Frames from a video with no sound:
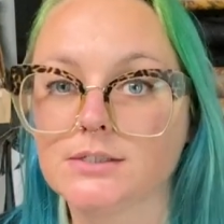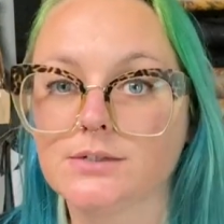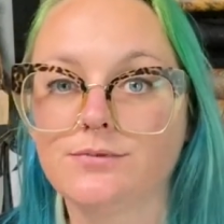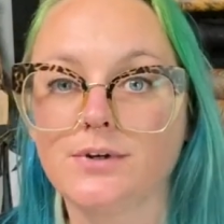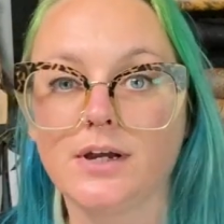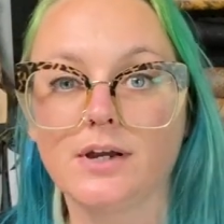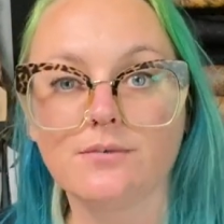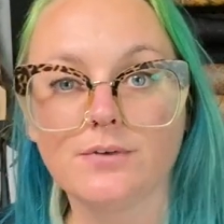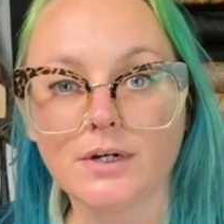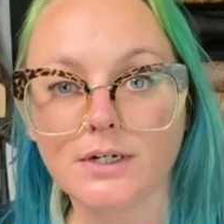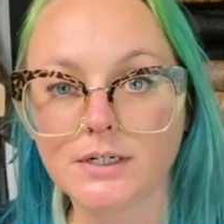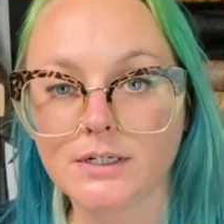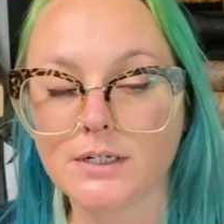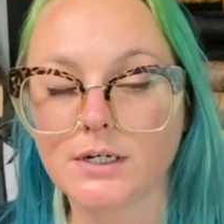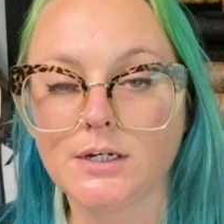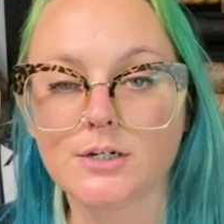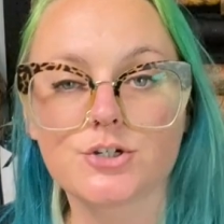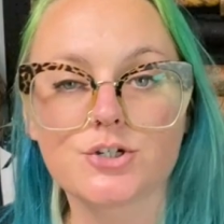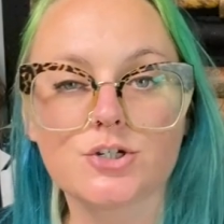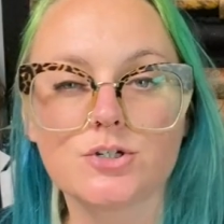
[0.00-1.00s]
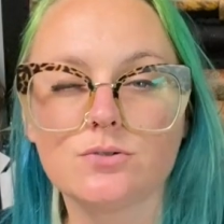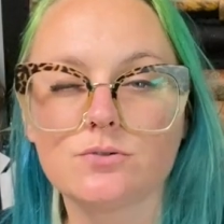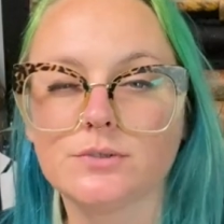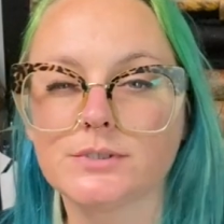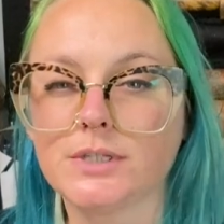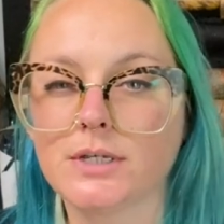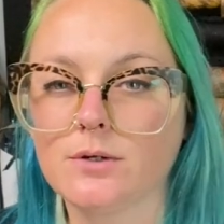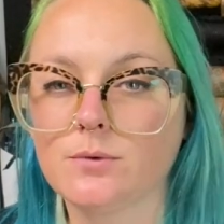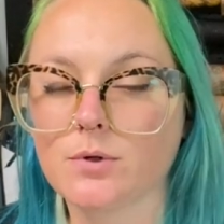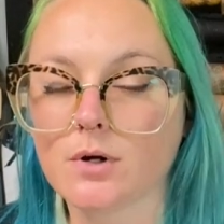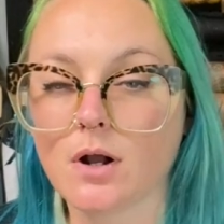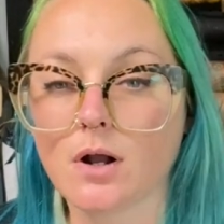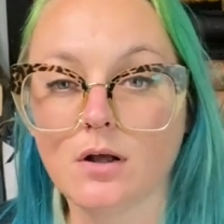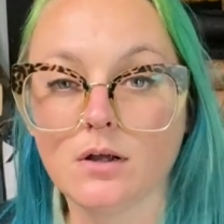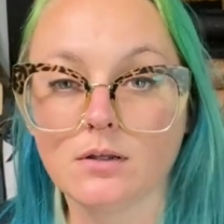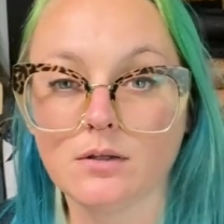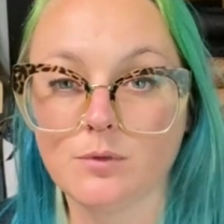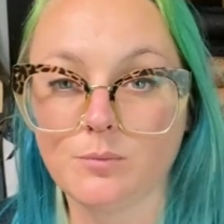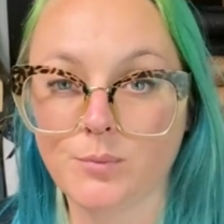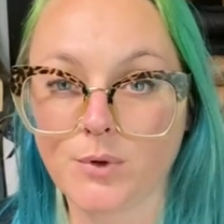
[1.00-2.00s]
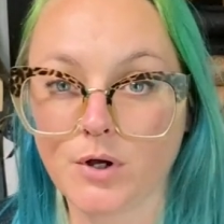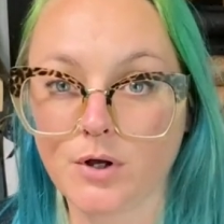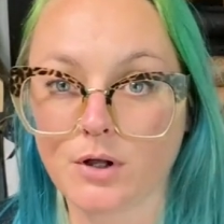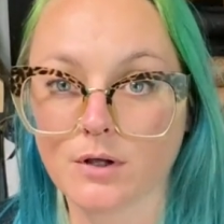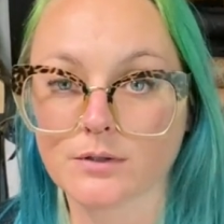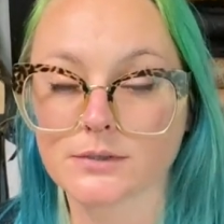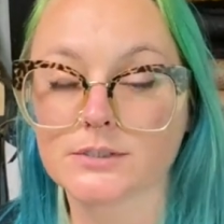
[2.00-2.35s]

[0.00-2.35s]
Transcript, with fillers: If I ever had any issues, they were on the ball.